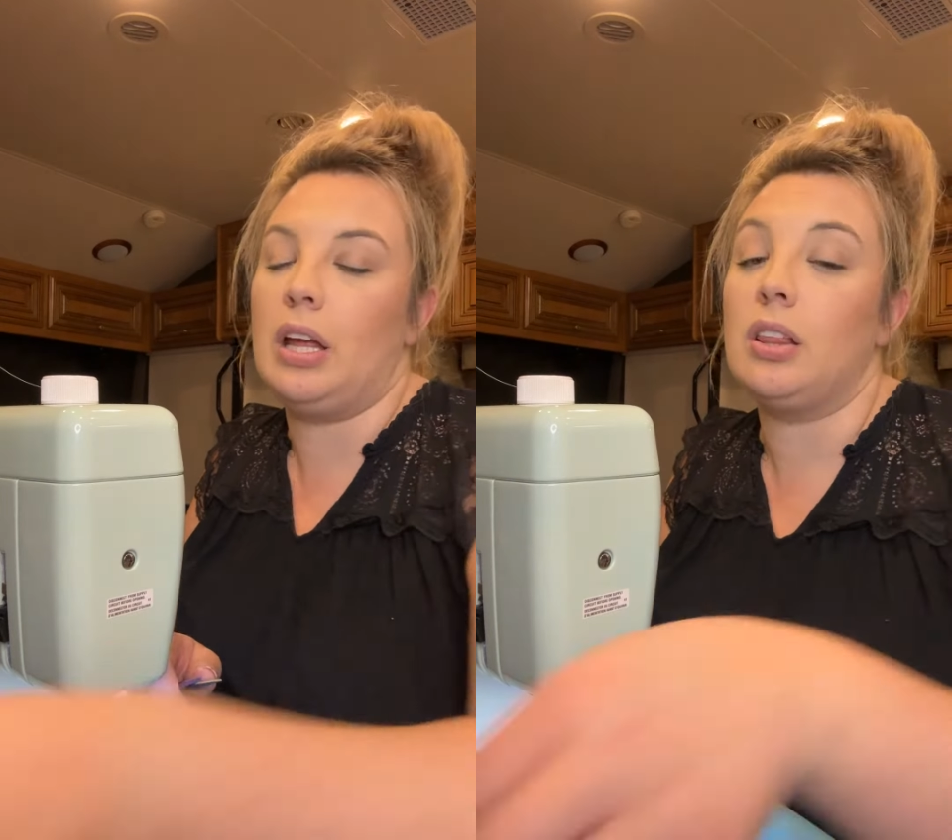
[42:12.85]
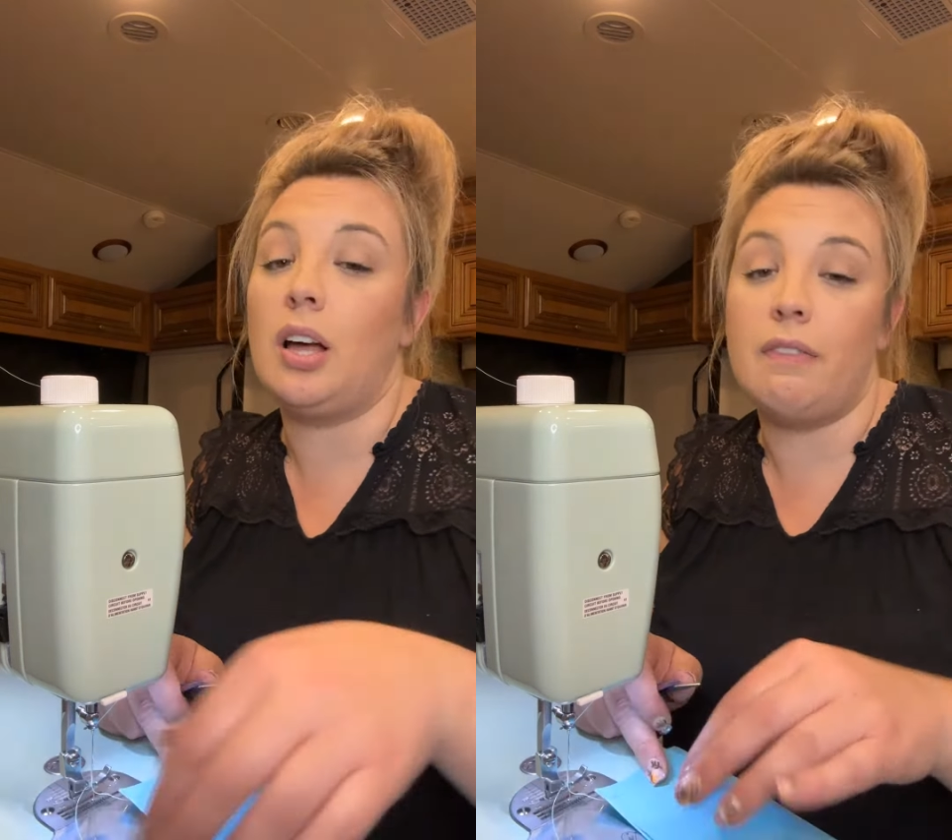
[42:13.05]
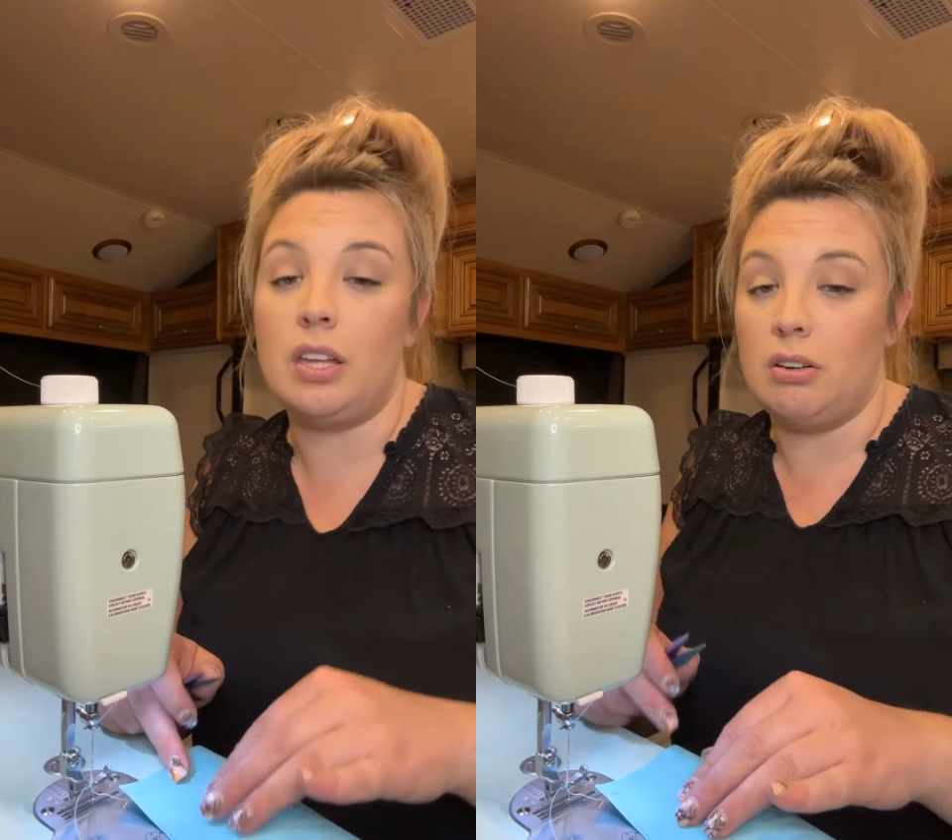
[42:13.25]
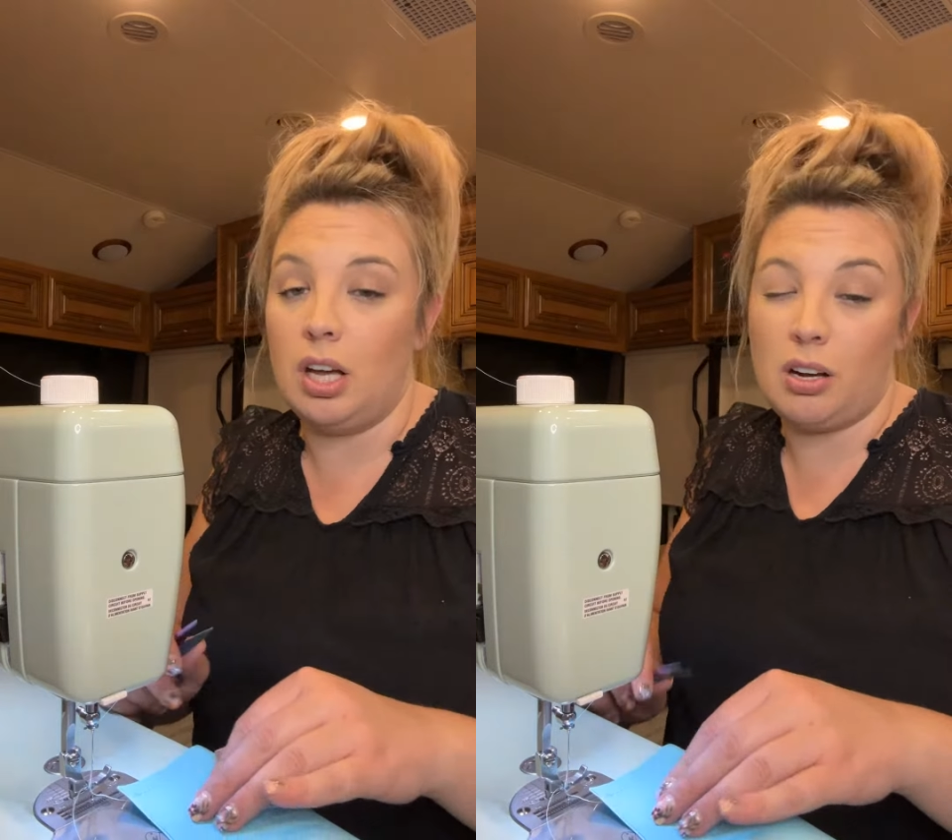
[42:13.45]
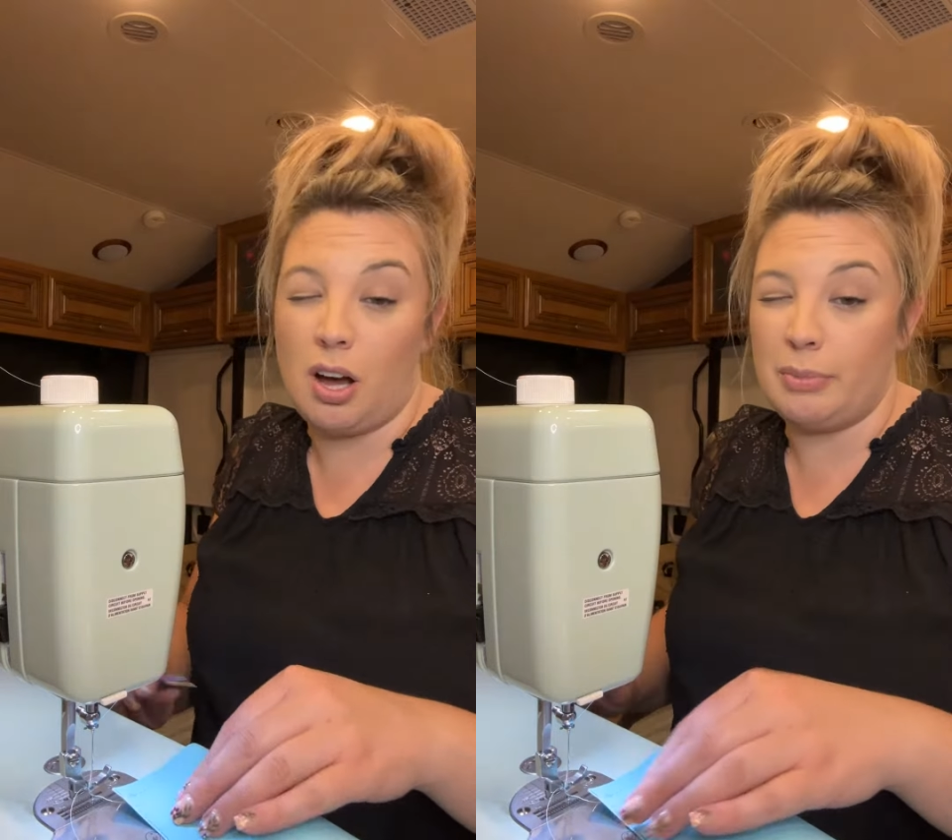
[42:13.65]
so curious about
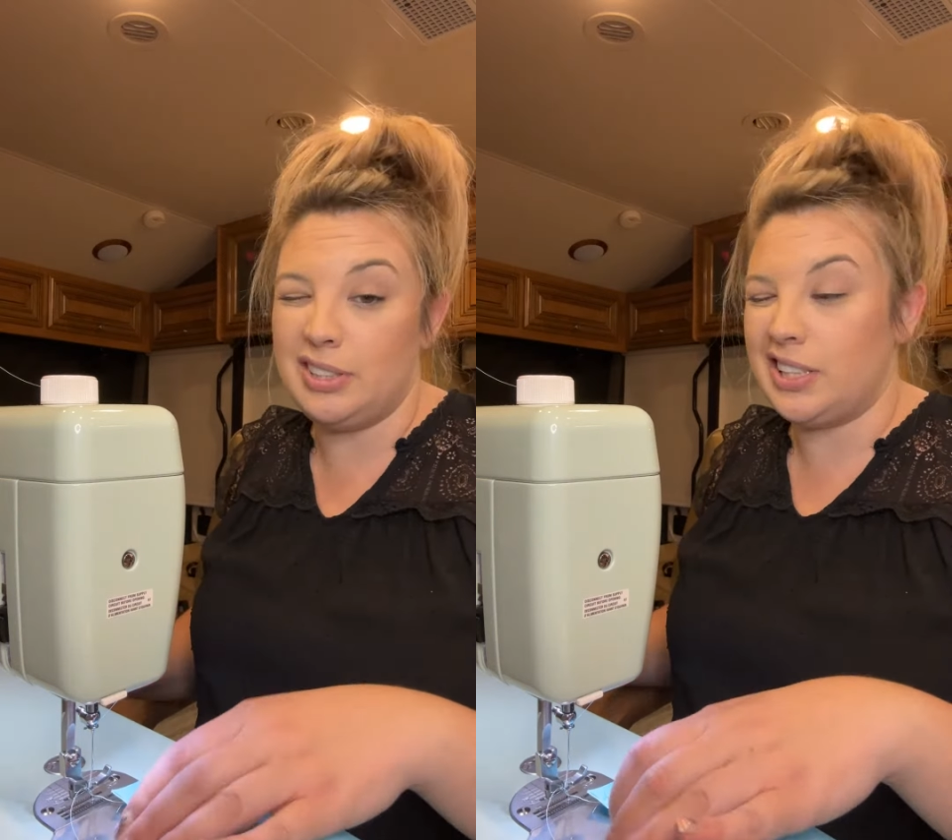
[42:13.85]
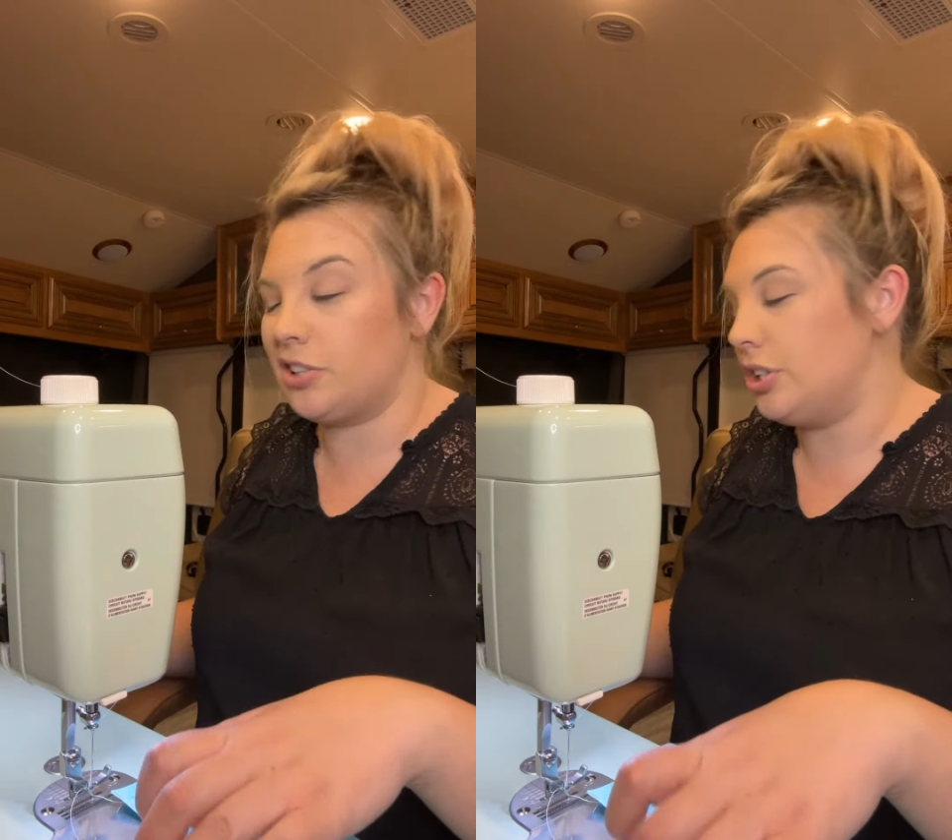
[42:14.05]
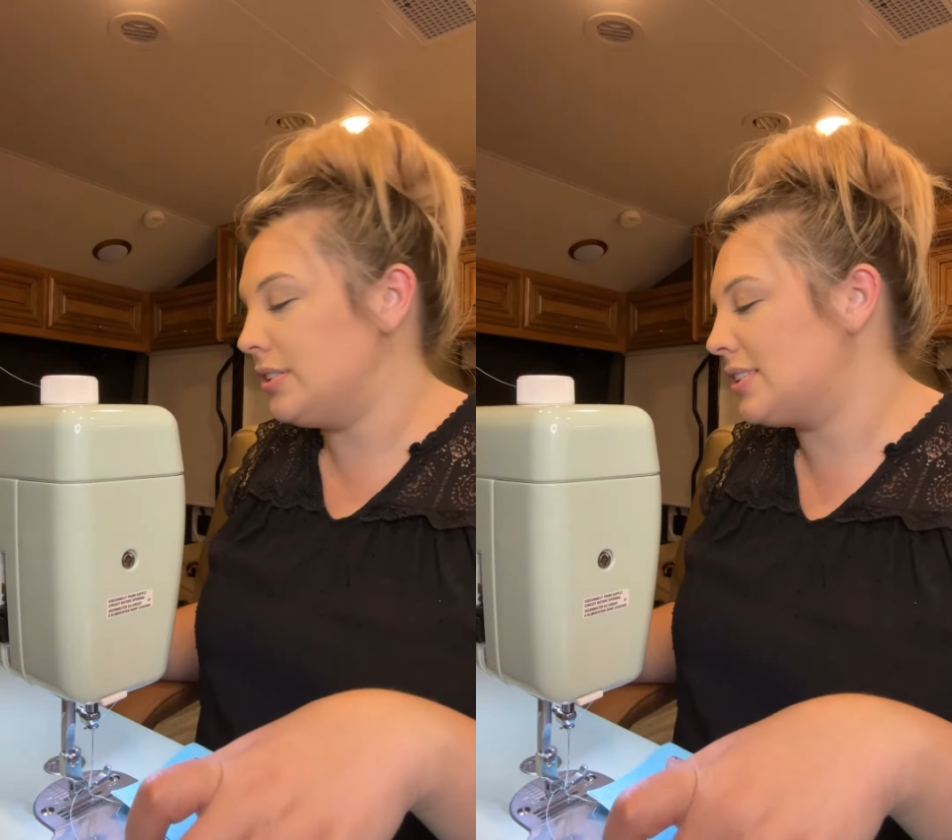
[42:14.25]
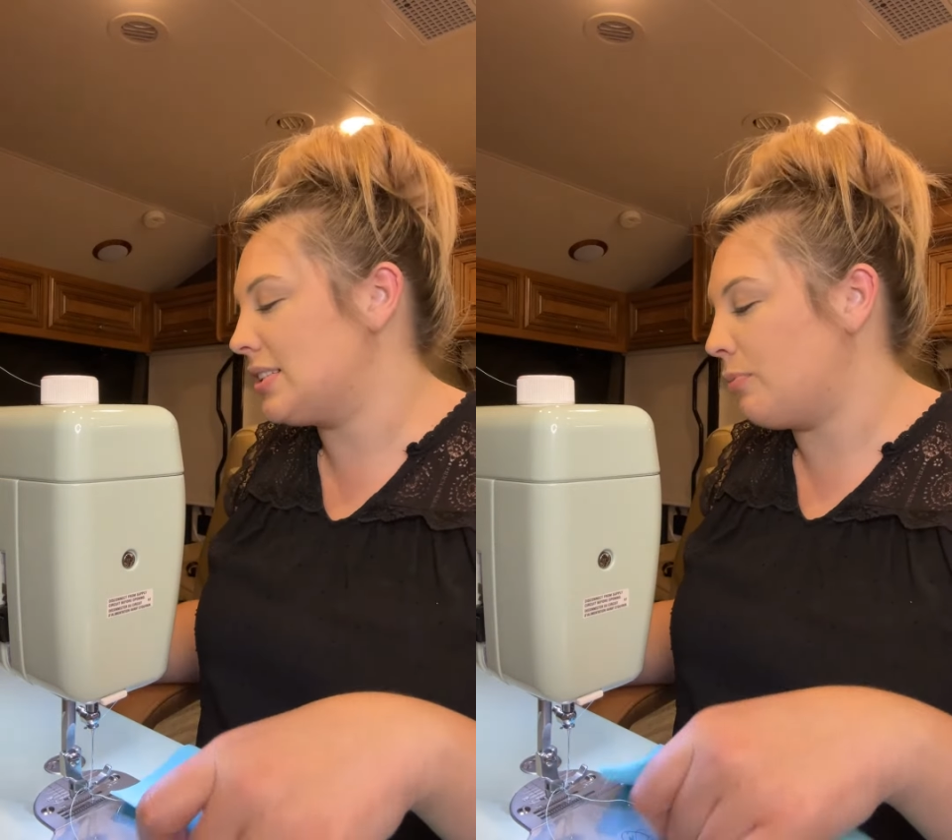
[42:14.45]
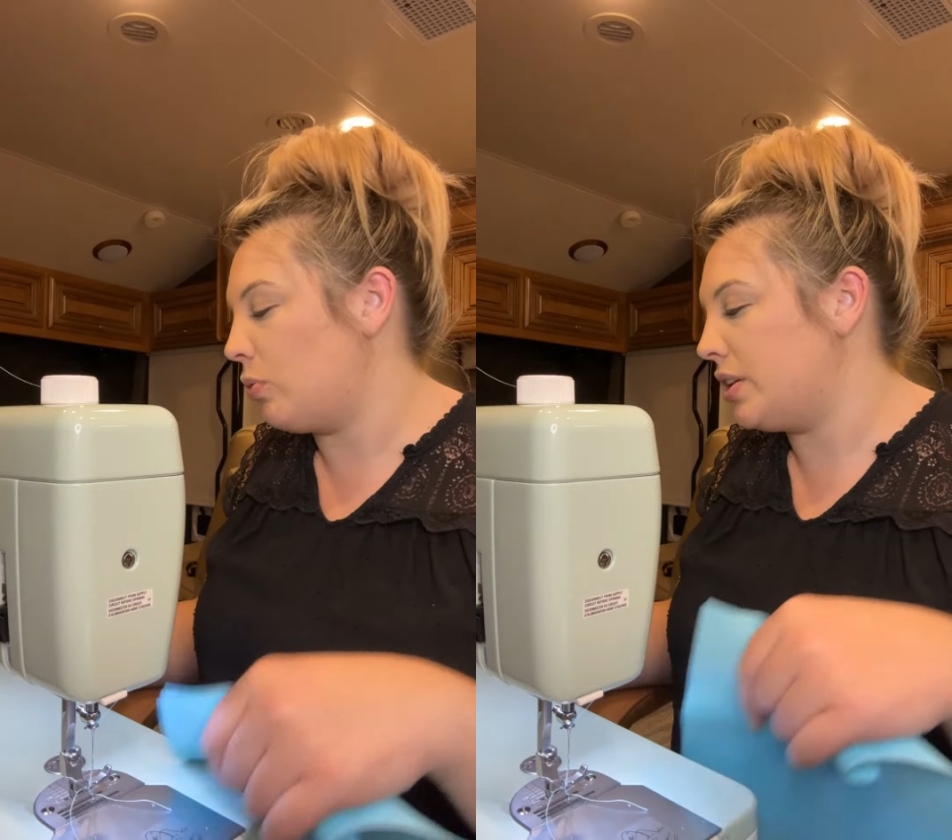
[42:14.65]
other people's perspectives,
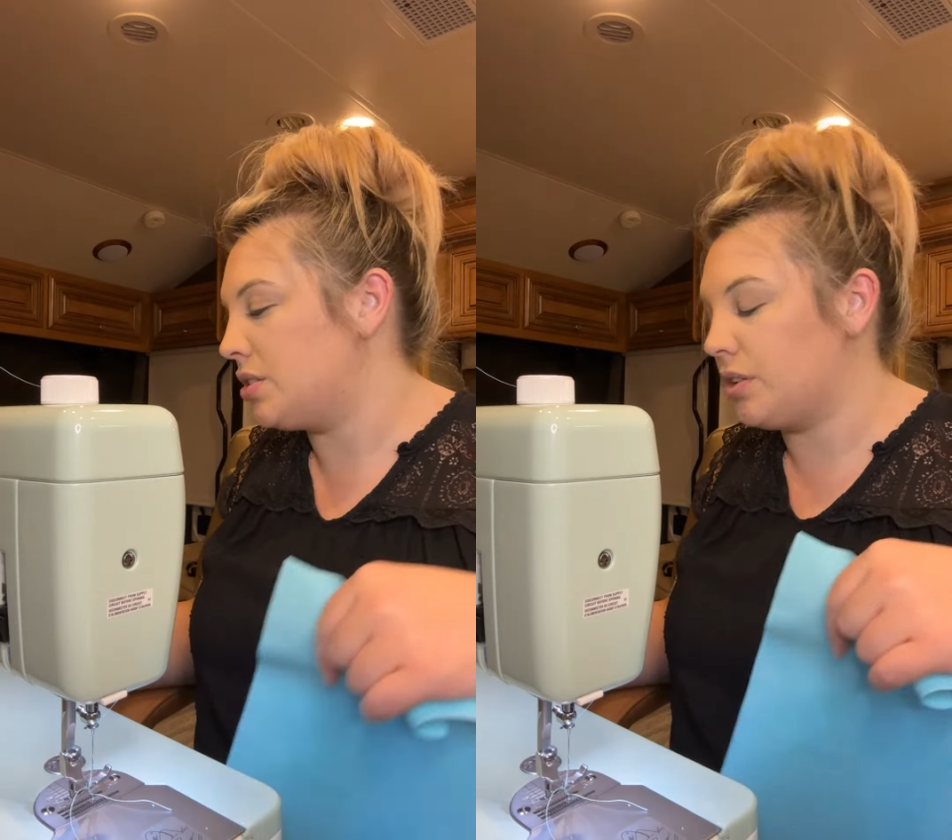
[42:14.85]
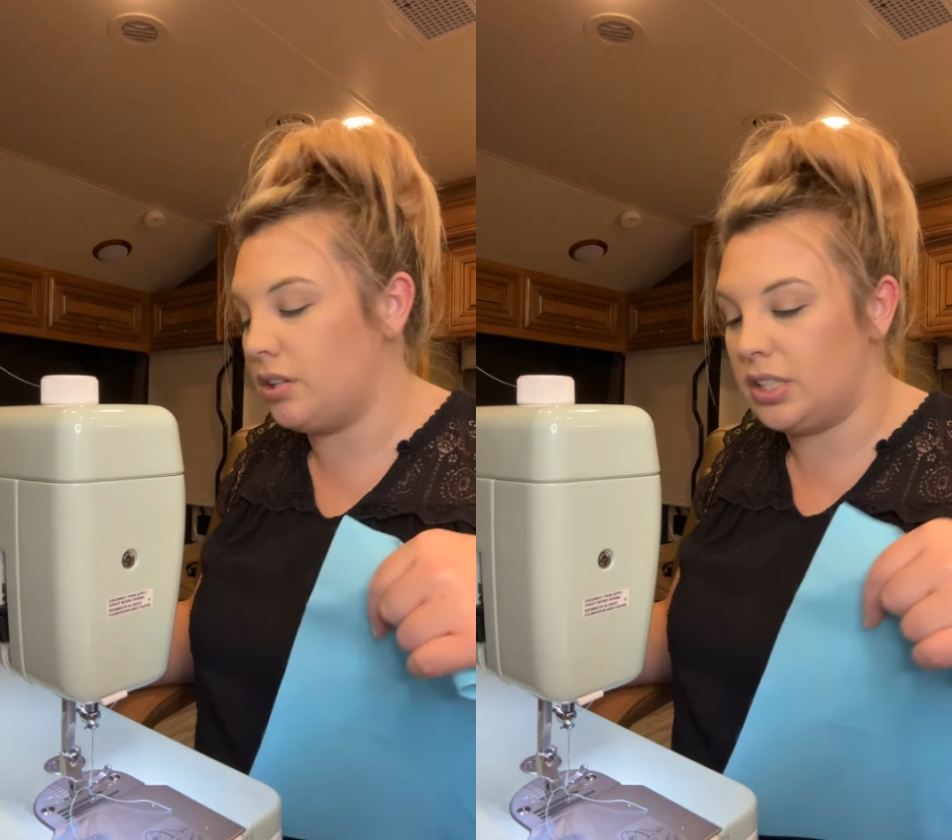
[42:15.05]
right?